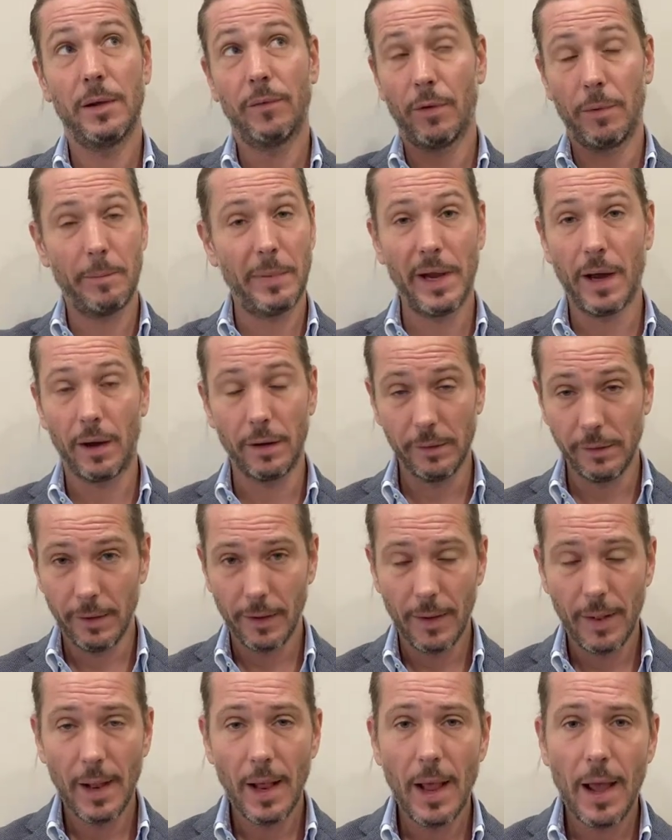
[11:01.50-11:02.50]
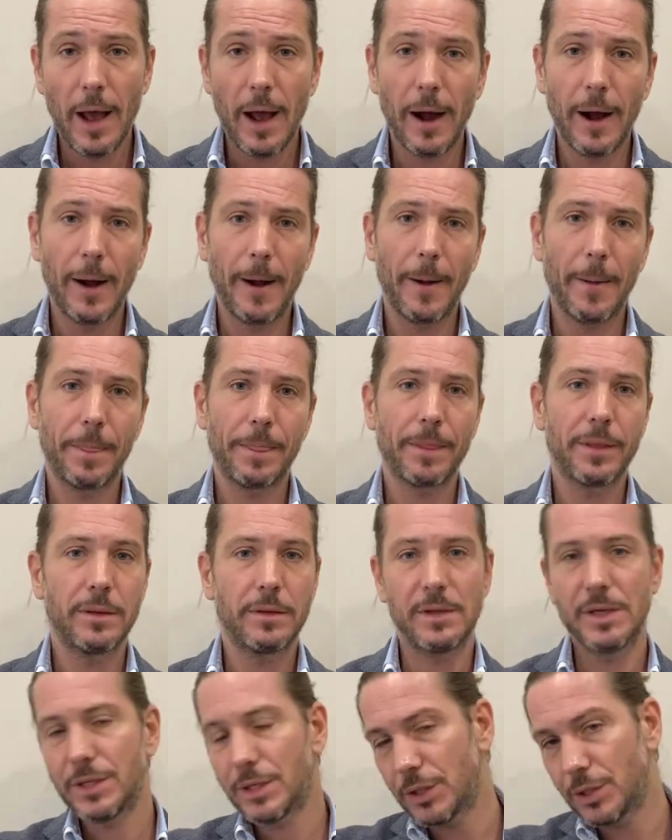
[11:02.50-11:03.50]
even beyond.
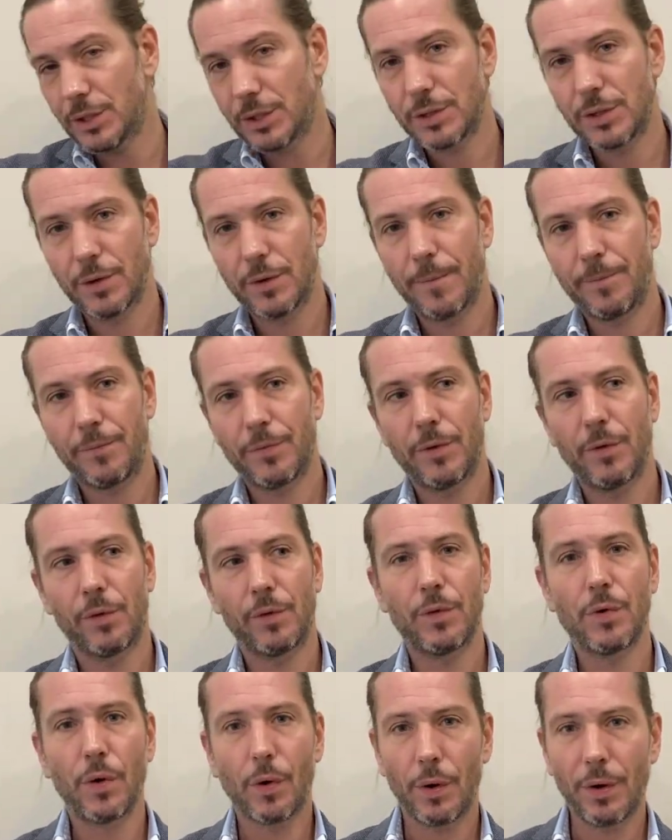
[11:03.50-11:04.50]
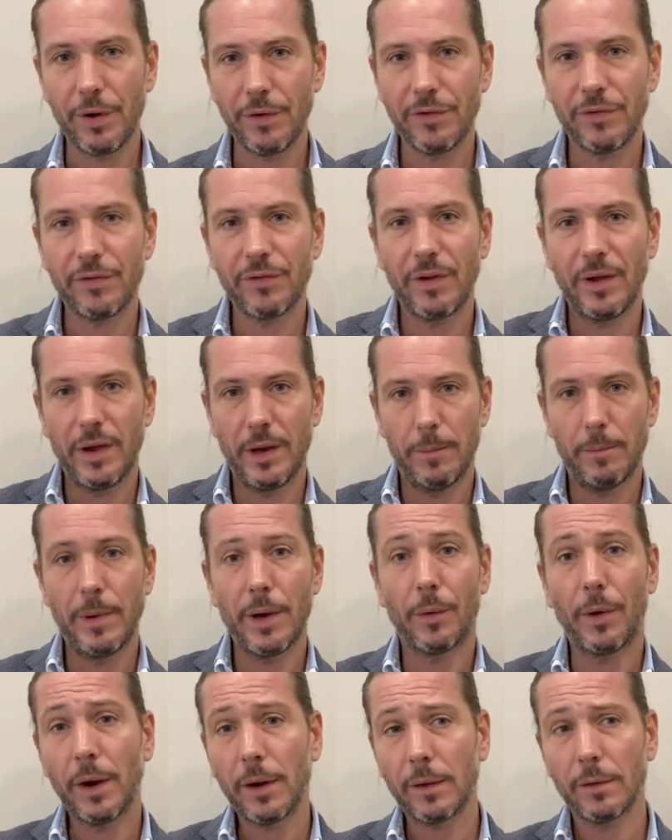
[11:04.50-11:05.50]
This is the course in
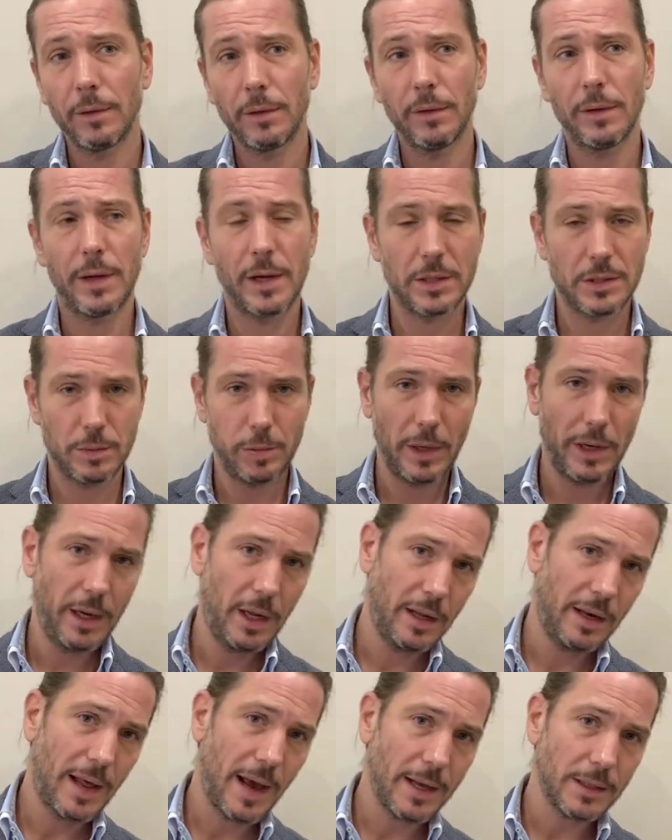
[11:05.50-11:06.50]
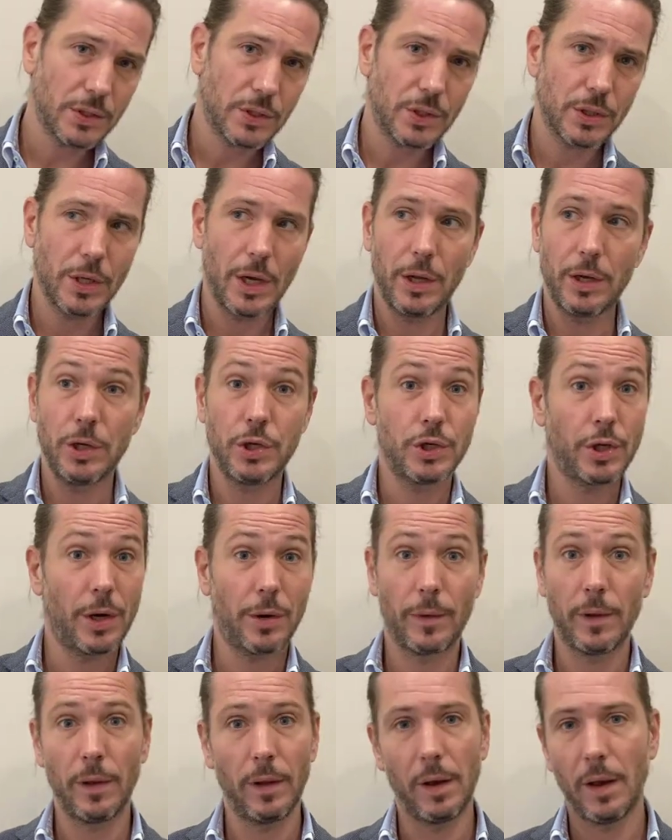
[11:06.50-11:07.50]
miracle explaining that, and in
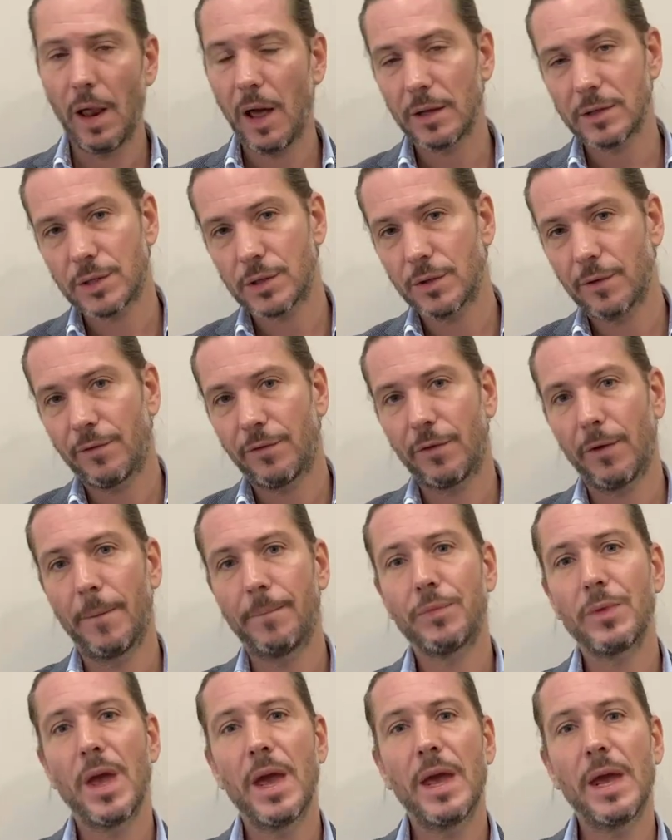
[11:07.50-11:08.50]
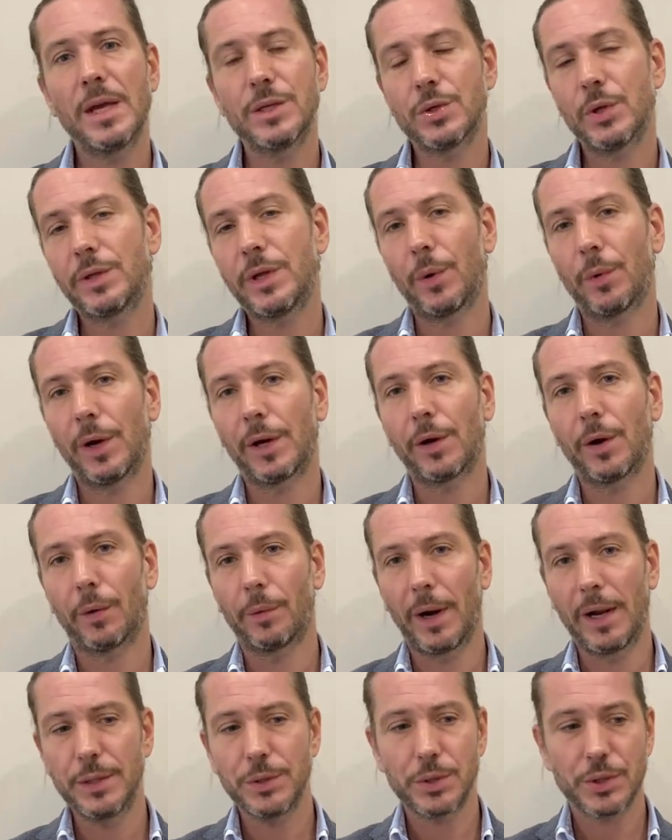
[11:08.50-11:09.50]
general lots of esoteric
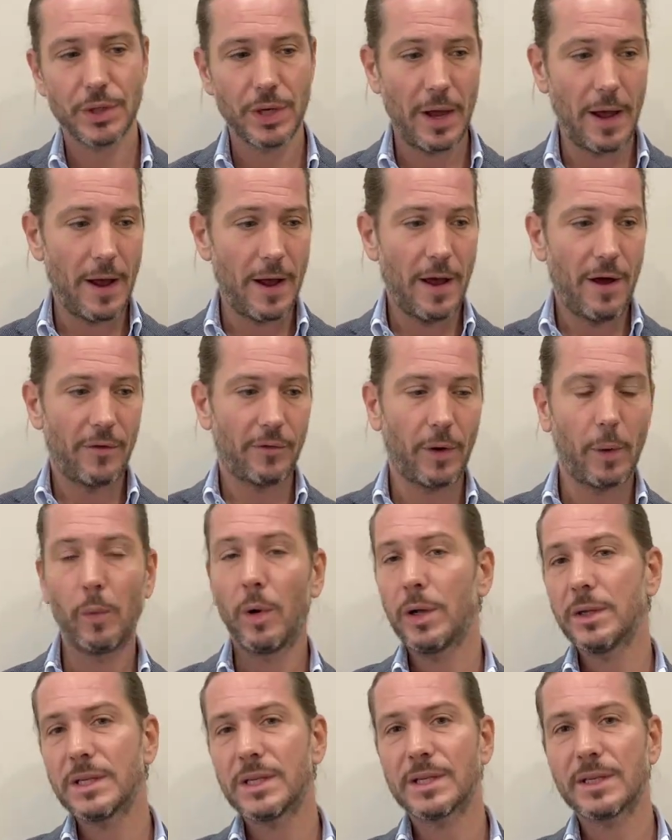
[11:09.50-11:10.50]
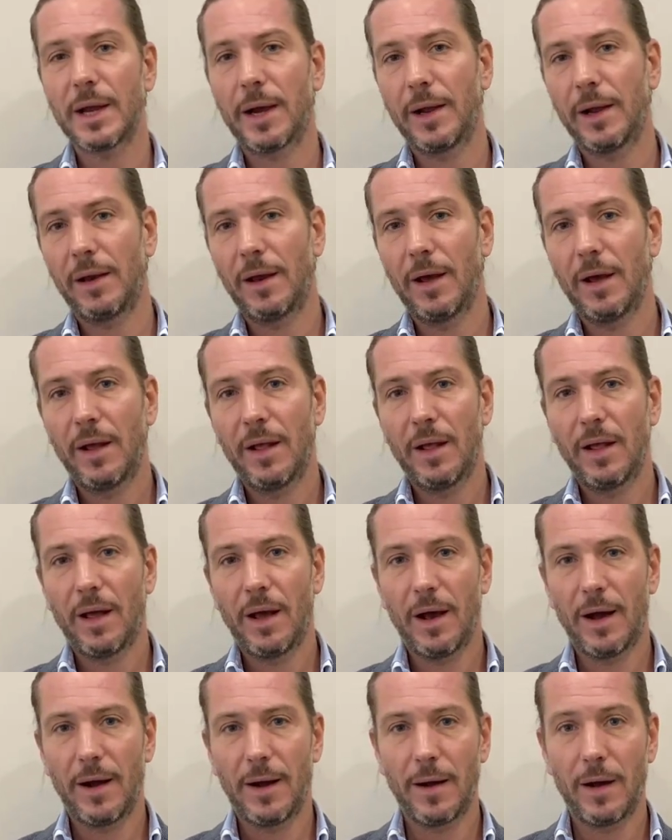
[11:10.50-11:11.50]
currents. From one side,
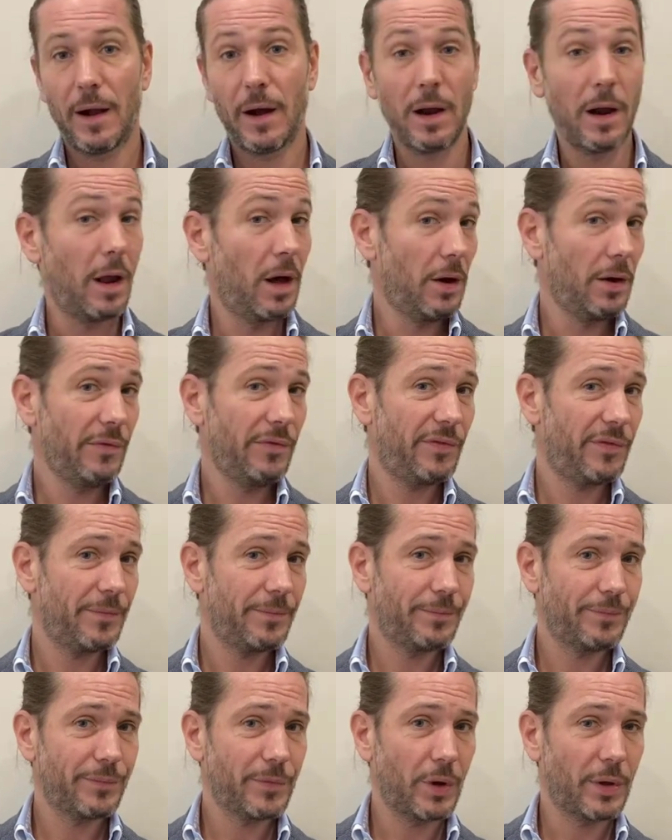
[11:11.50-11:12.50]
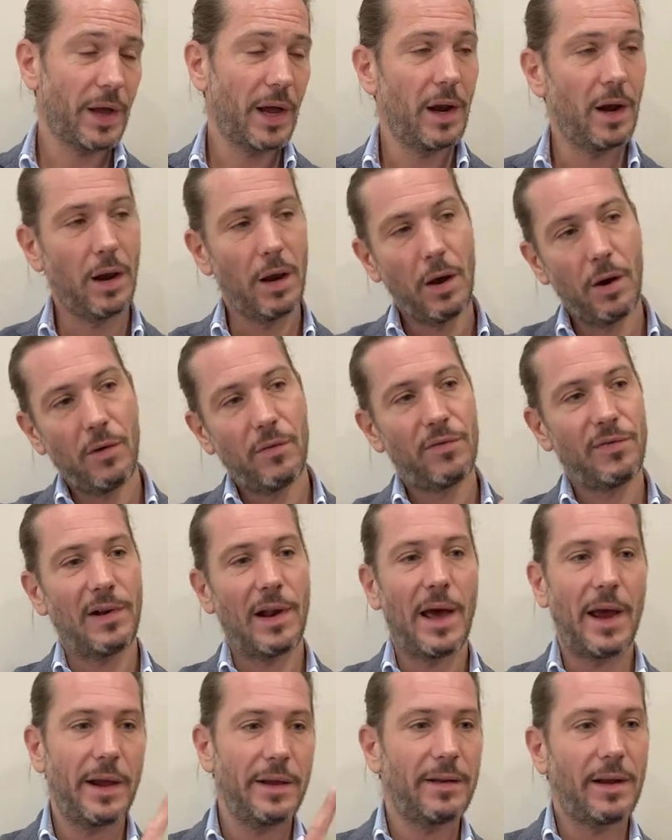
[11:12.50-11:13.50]
love, okay, love,
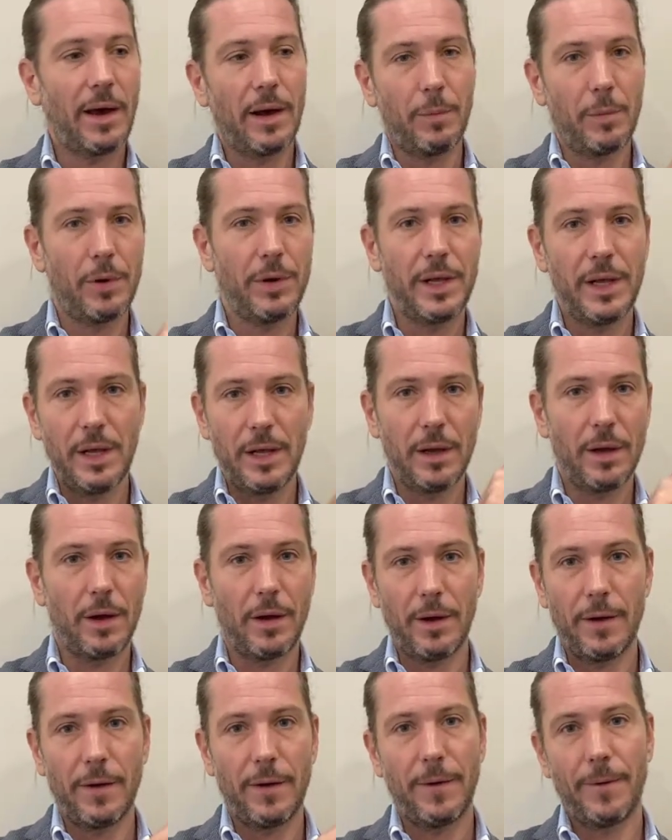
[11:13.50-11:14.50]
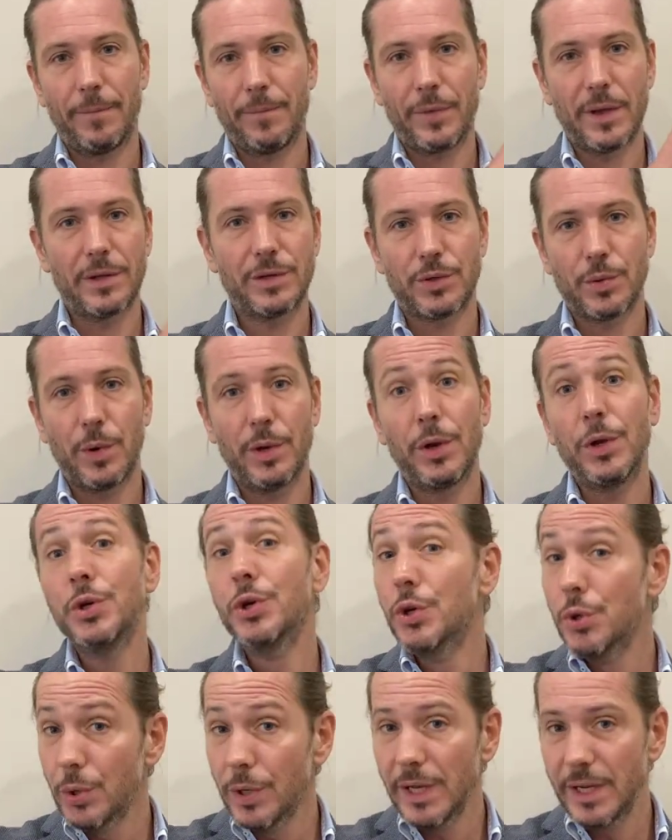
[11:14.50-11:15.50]
light, harmony, and so on,
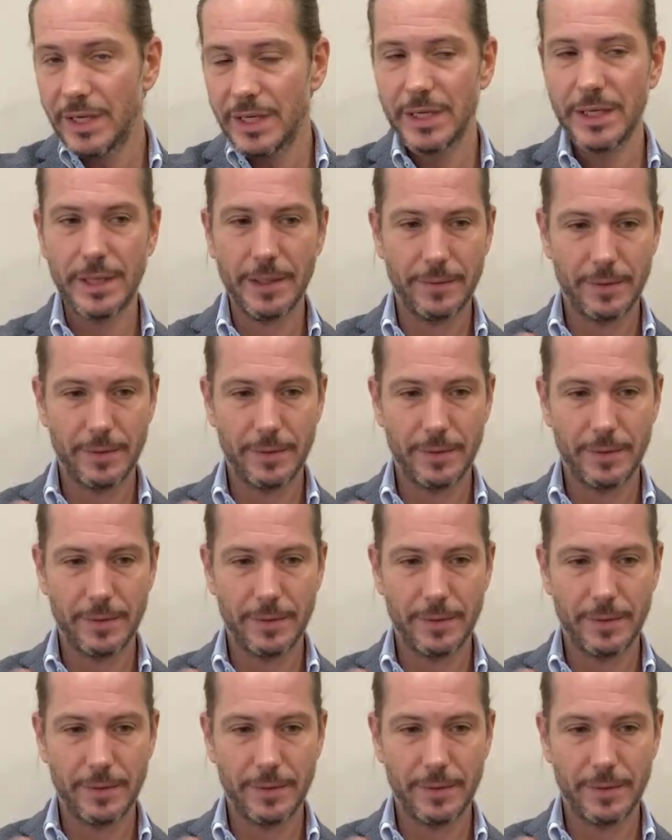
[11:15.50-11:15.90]
unity.